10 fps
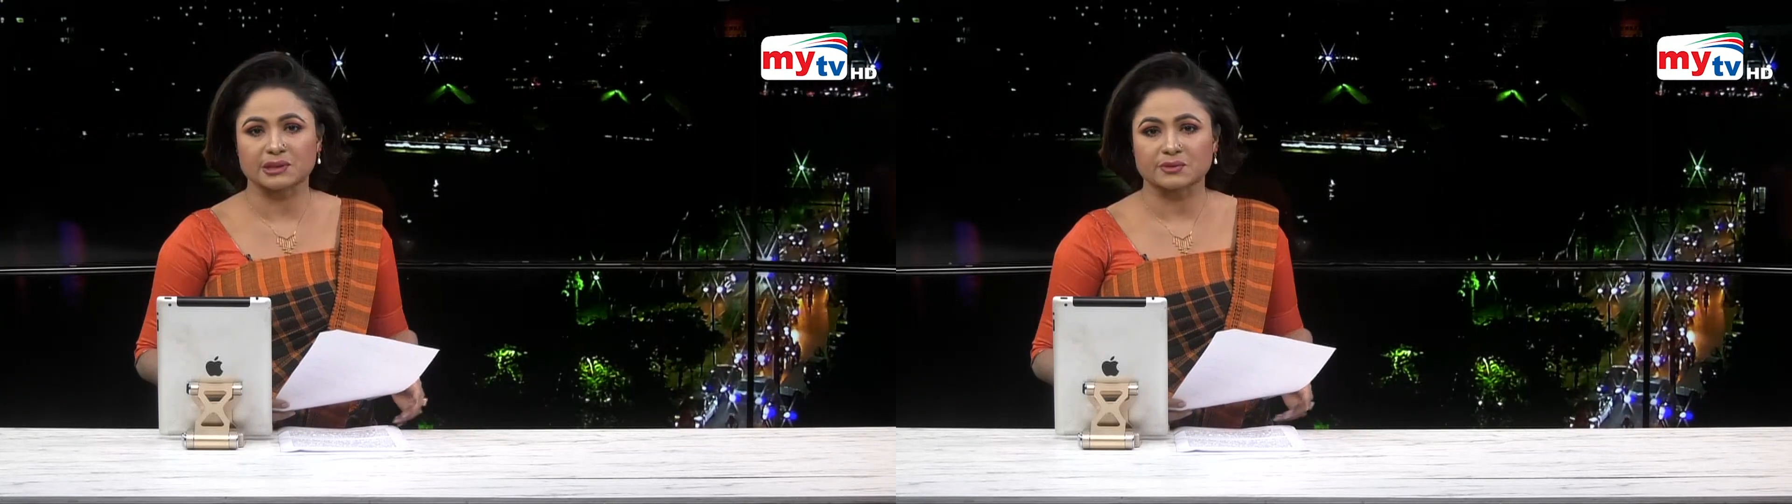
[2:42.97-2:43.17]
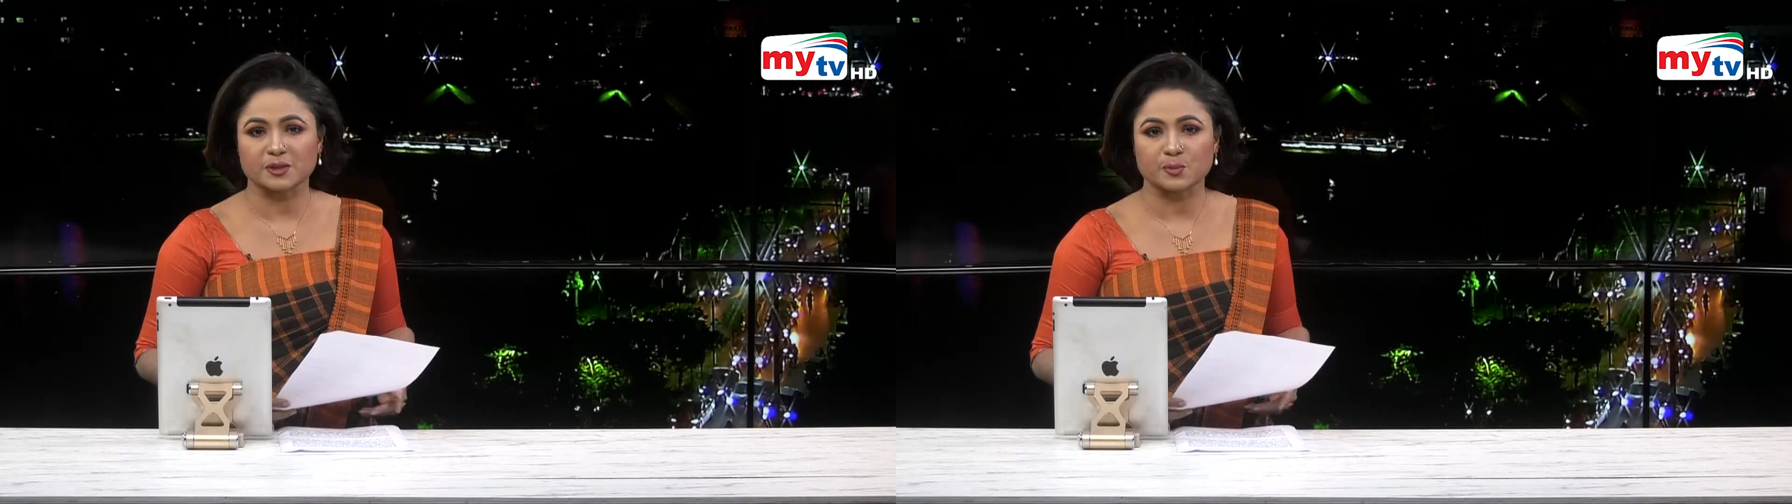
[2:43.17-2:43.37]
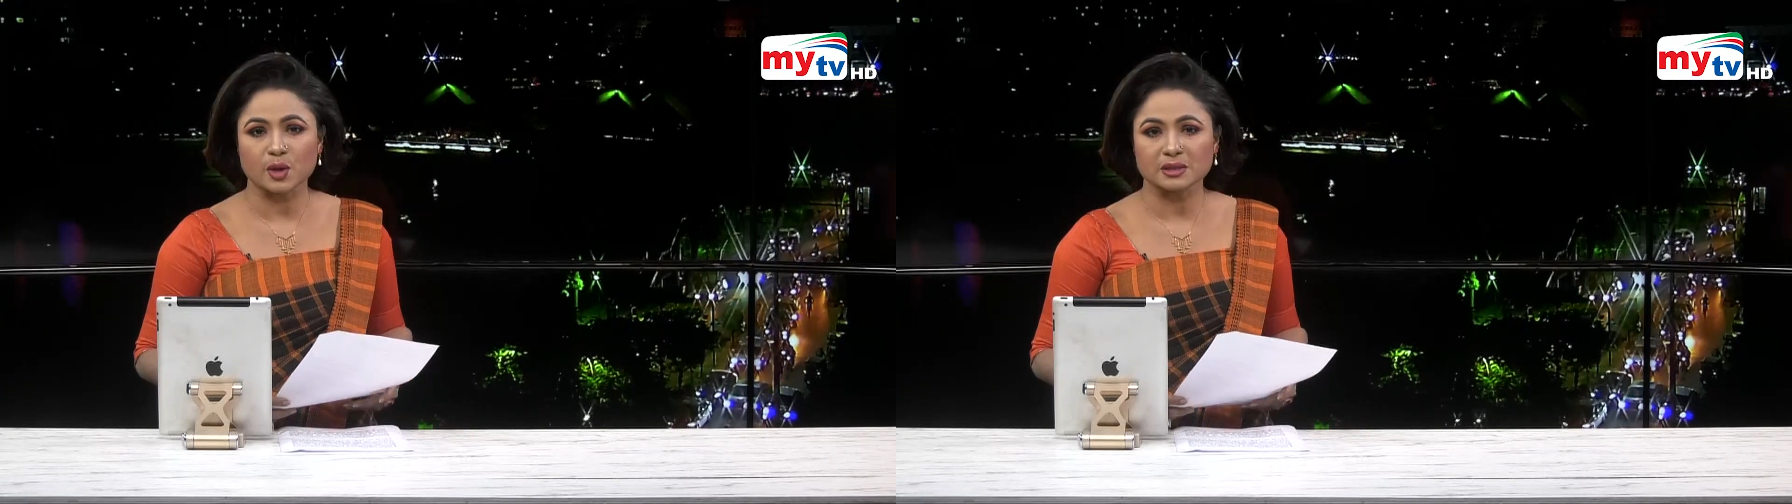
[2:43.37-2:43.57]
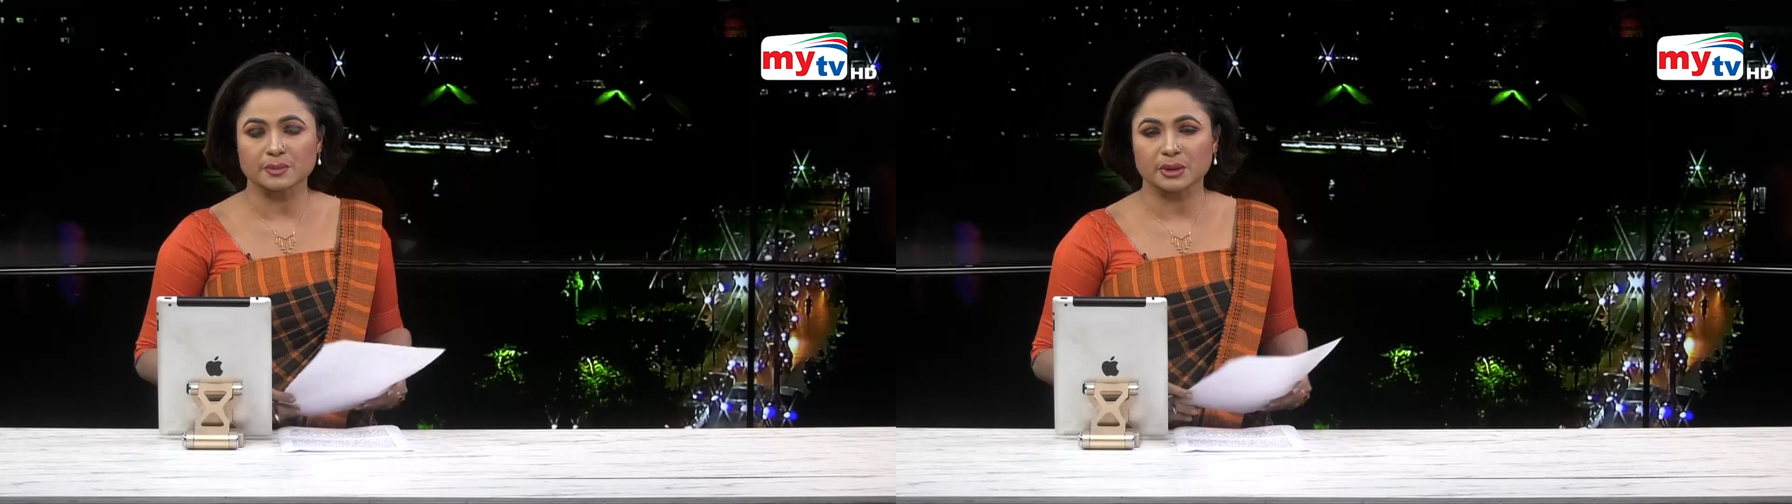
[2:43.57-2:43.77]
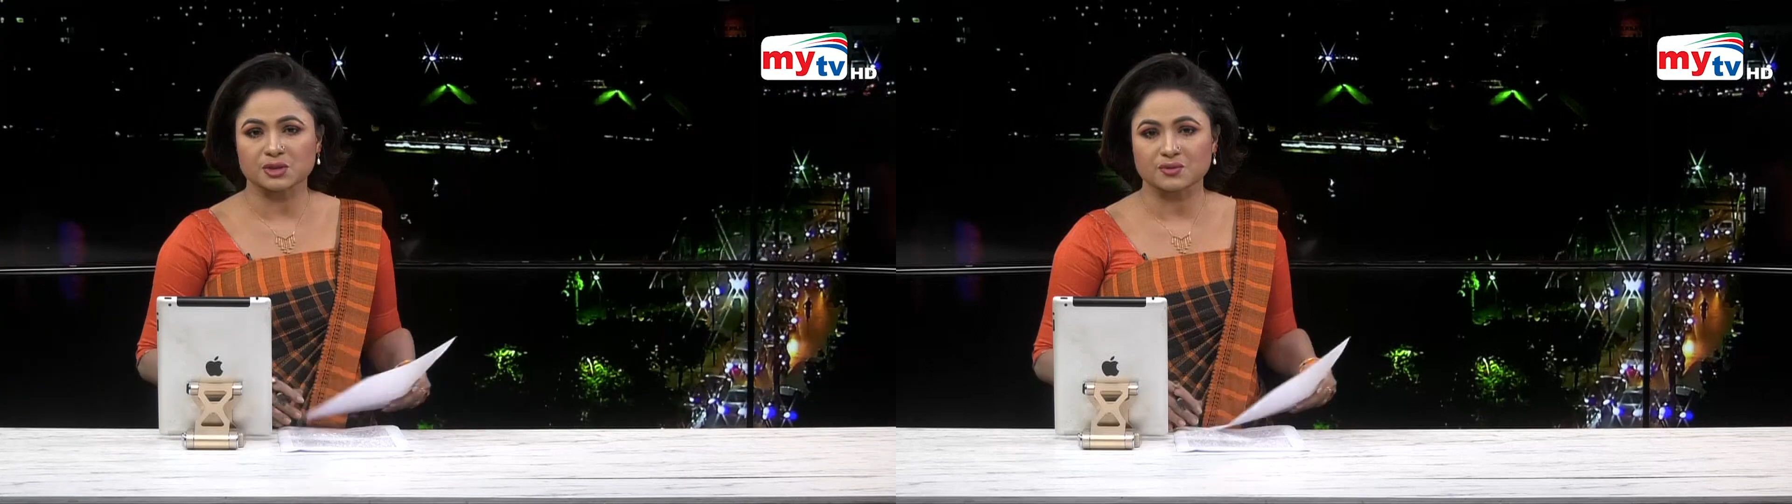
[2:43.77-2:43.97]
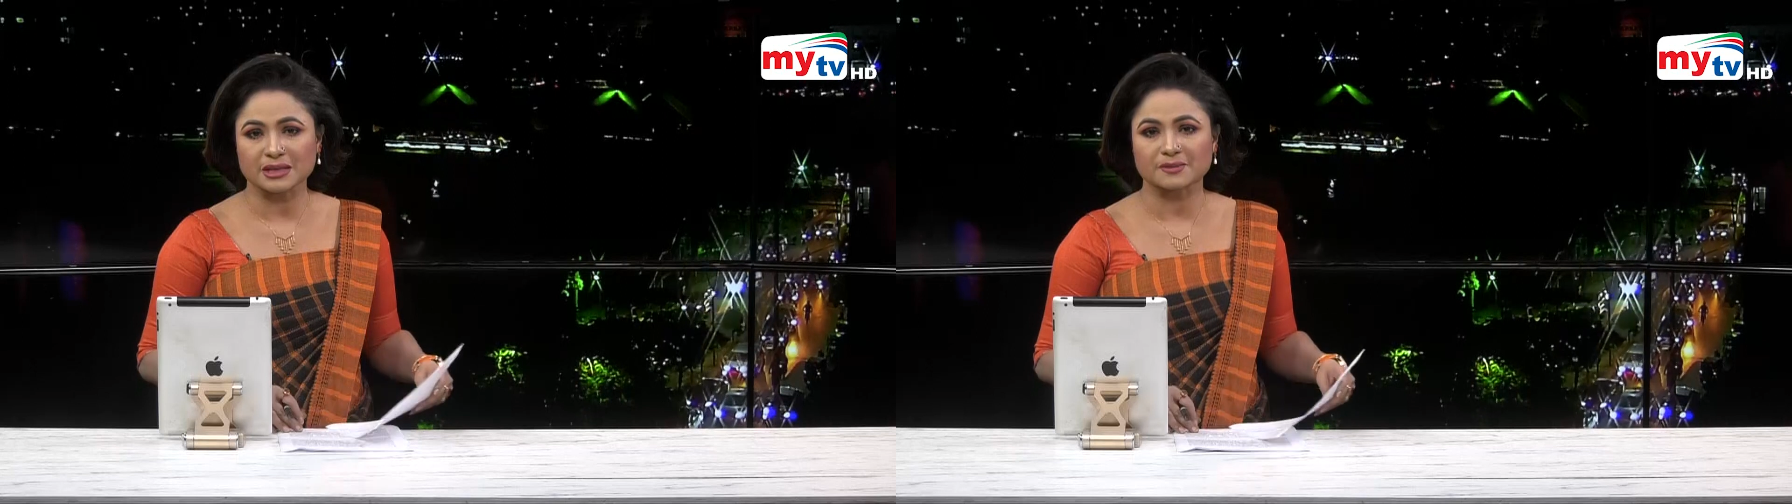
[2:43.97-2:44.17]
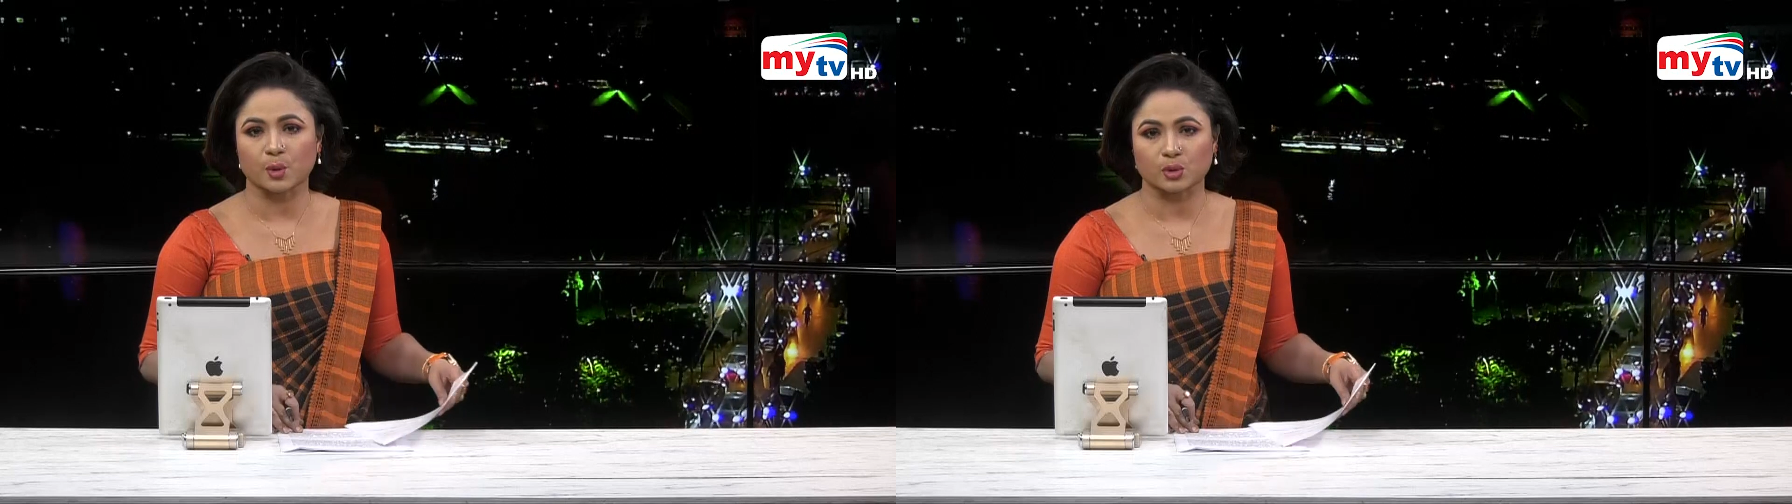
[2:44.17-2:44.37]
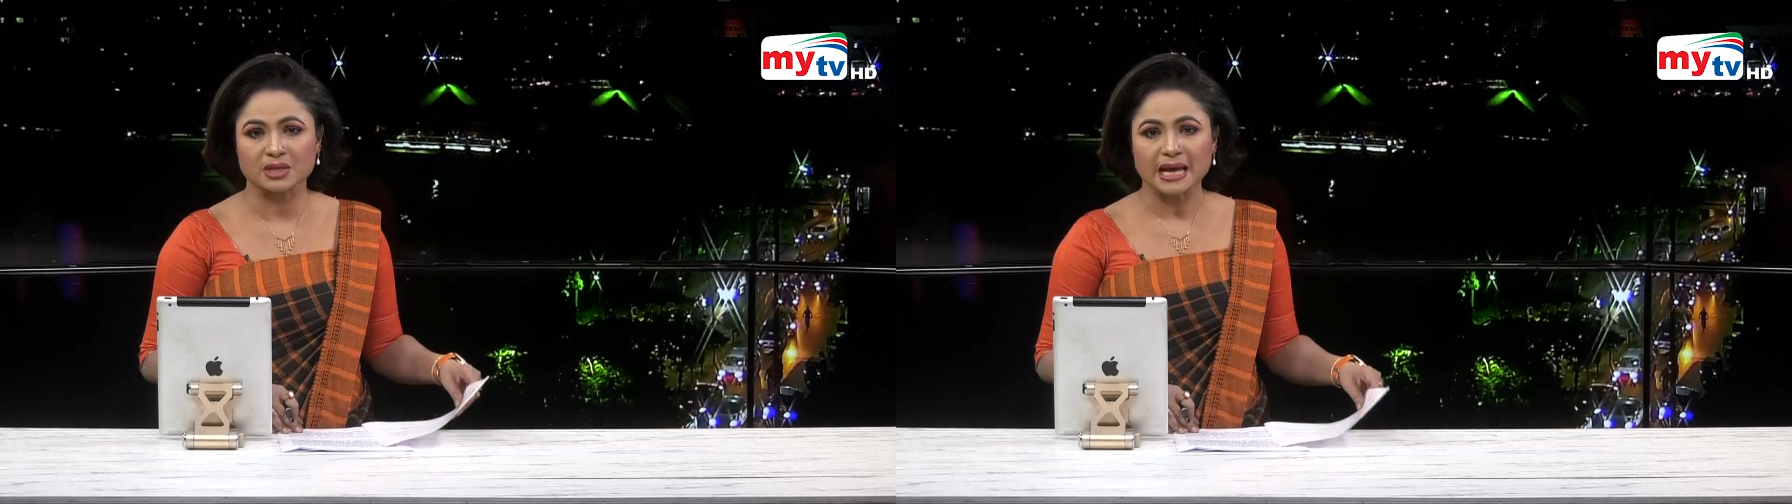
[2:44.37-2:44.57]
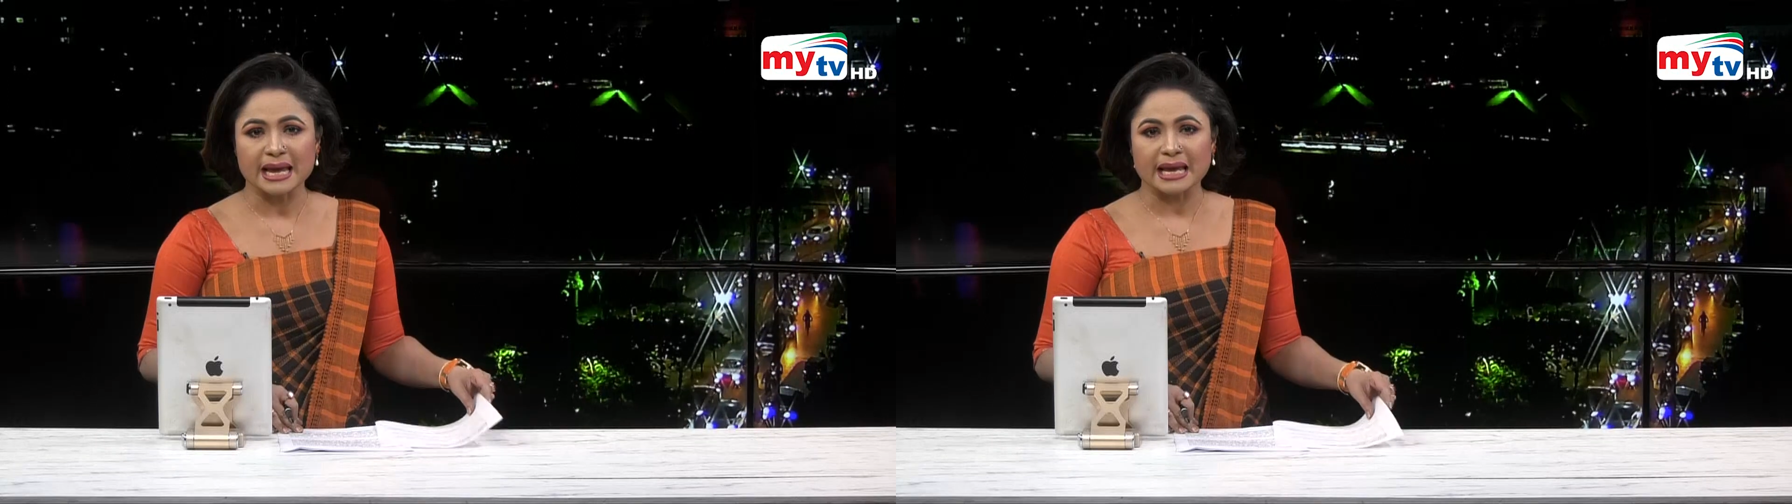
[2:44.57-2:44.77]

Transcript: the responsible transport.